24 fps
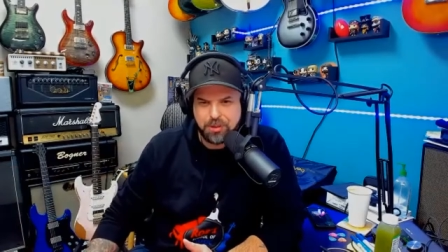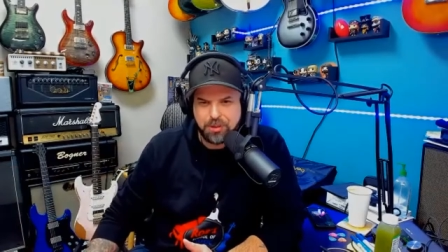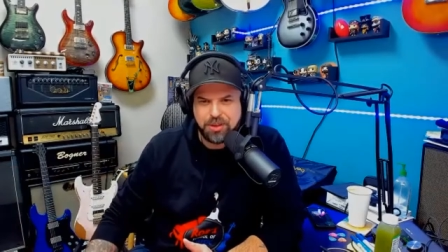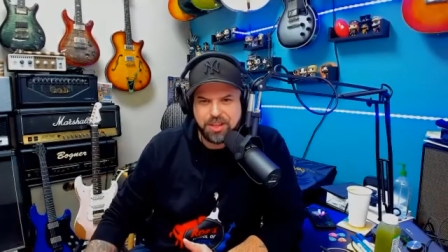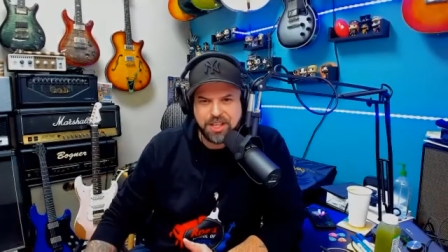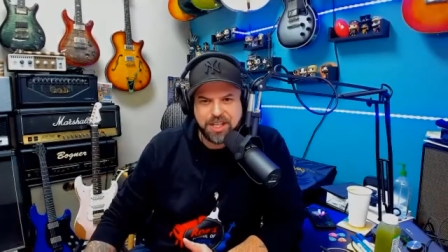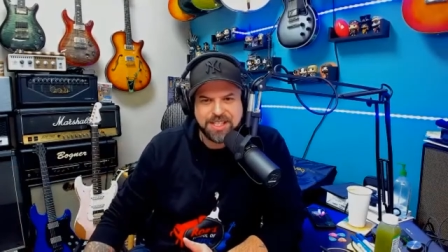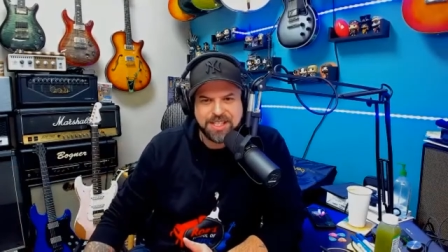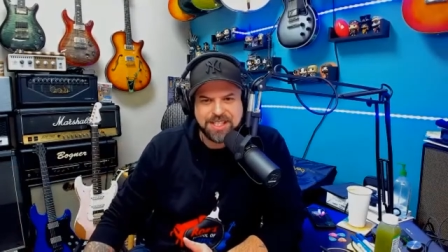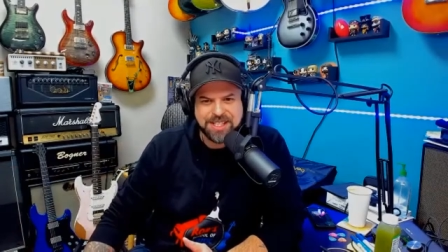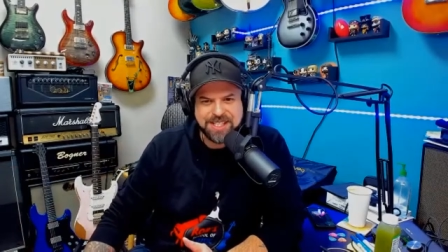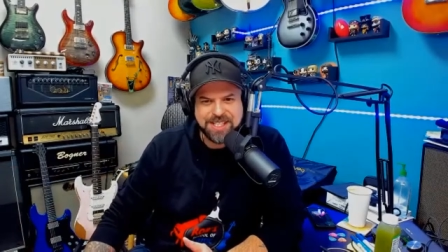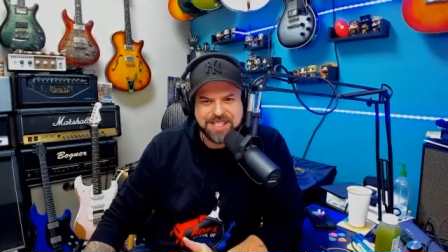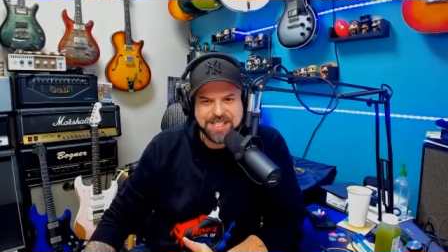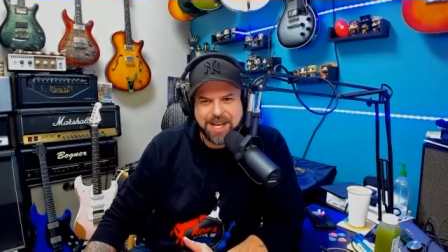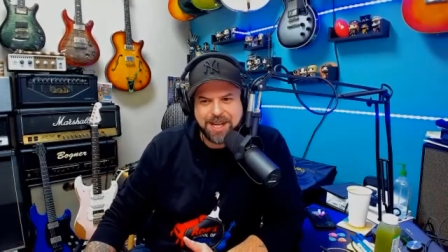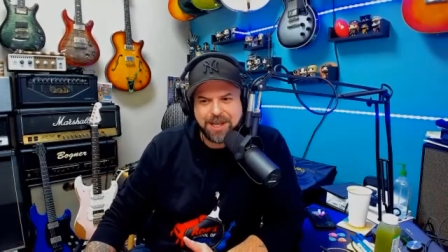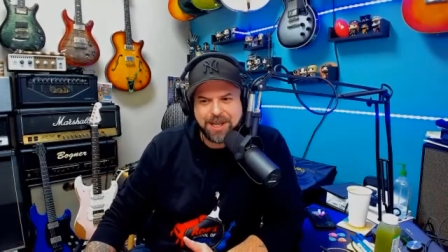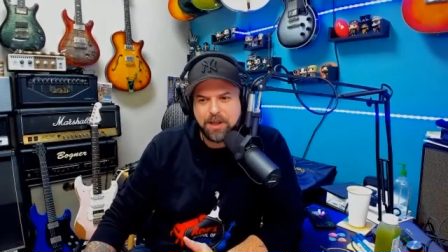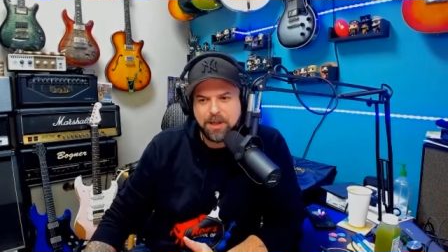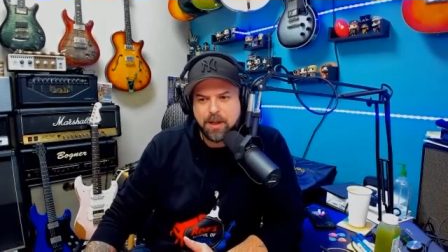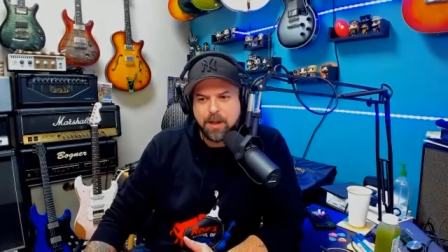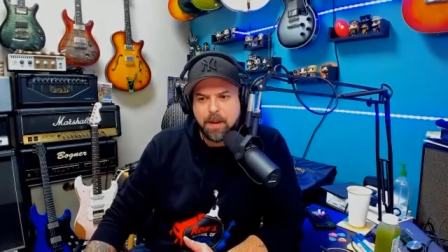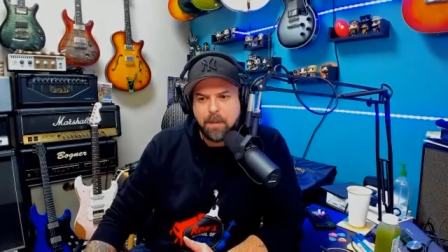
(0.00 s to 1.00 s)
thing to
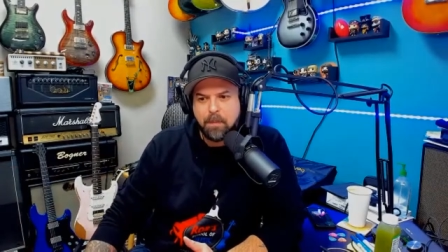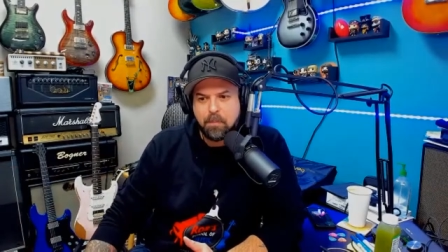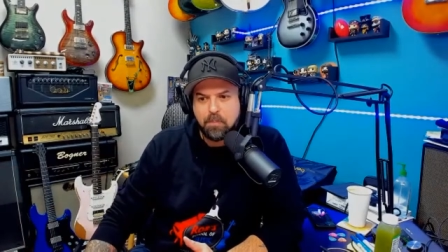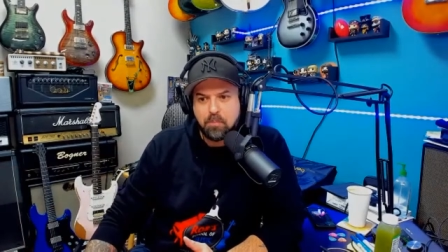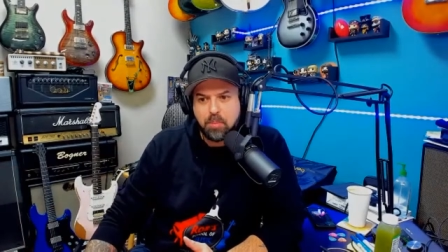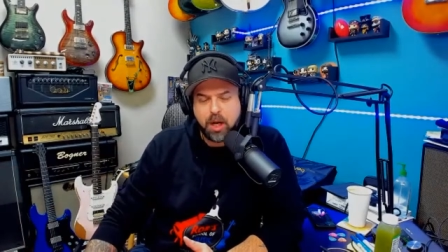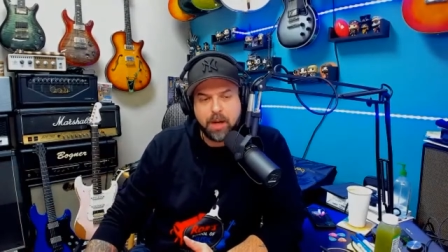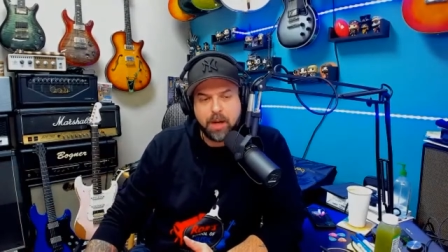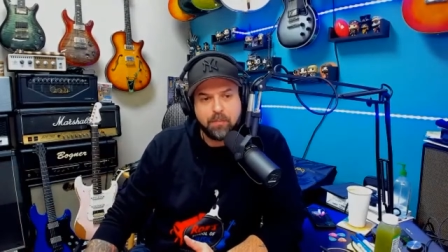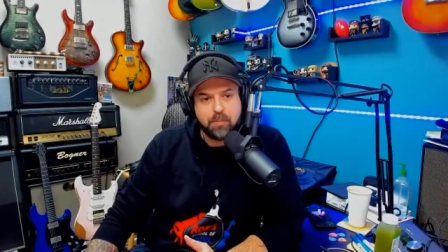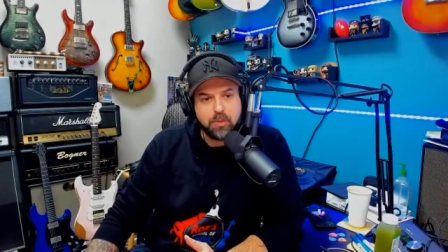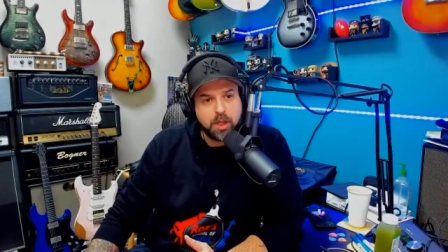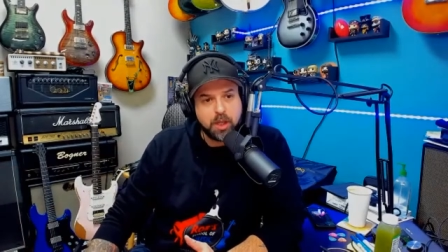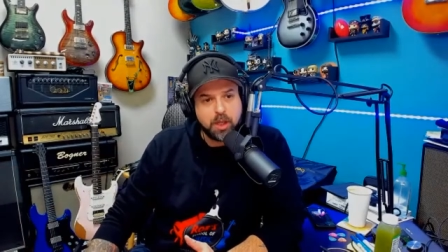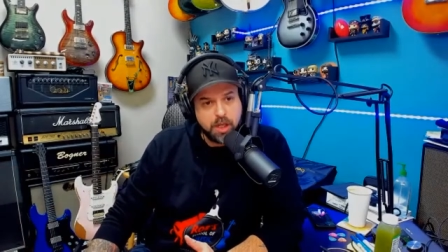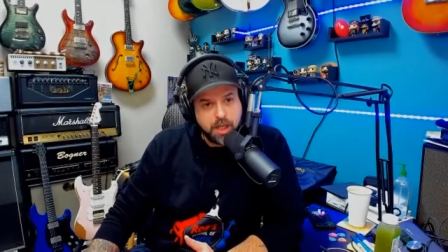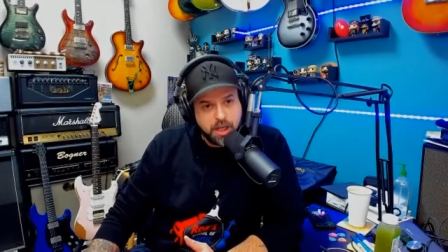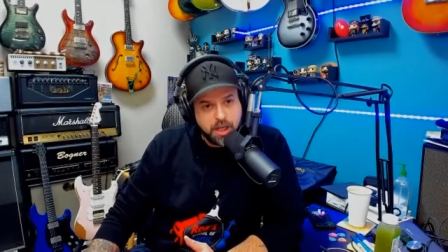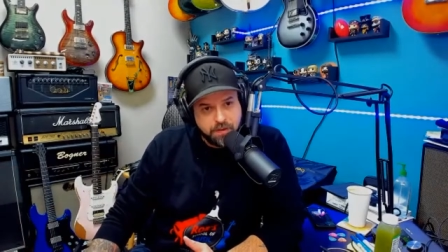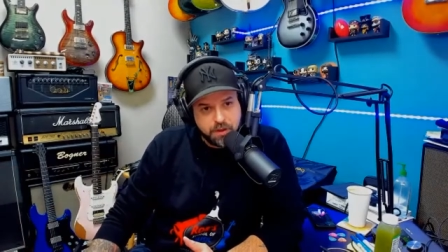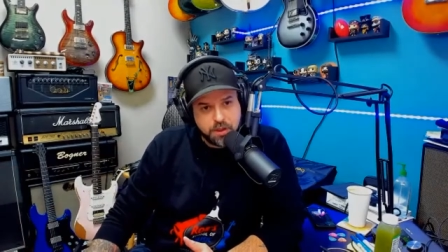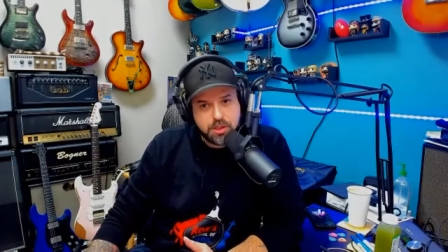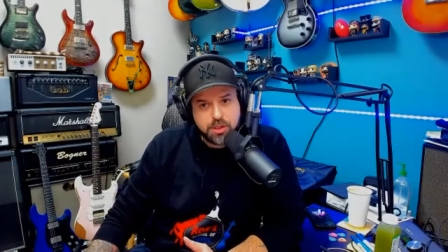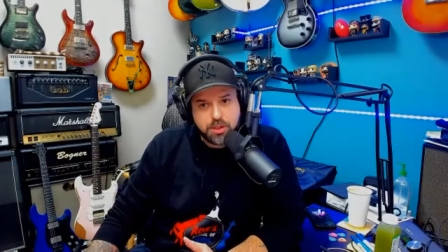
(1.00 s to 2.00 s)
say but mm-hmm,
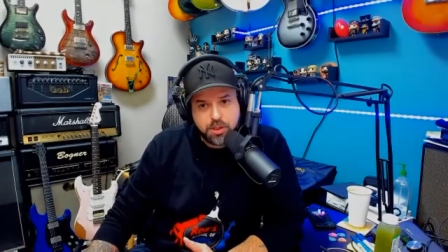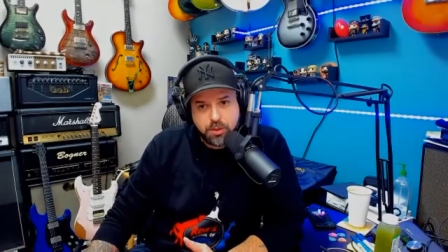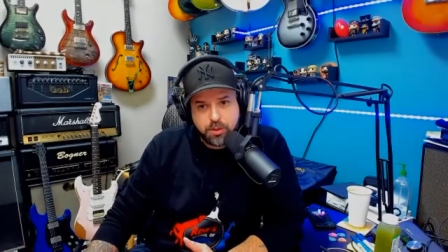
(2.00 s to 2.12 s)
if a mm-hmm.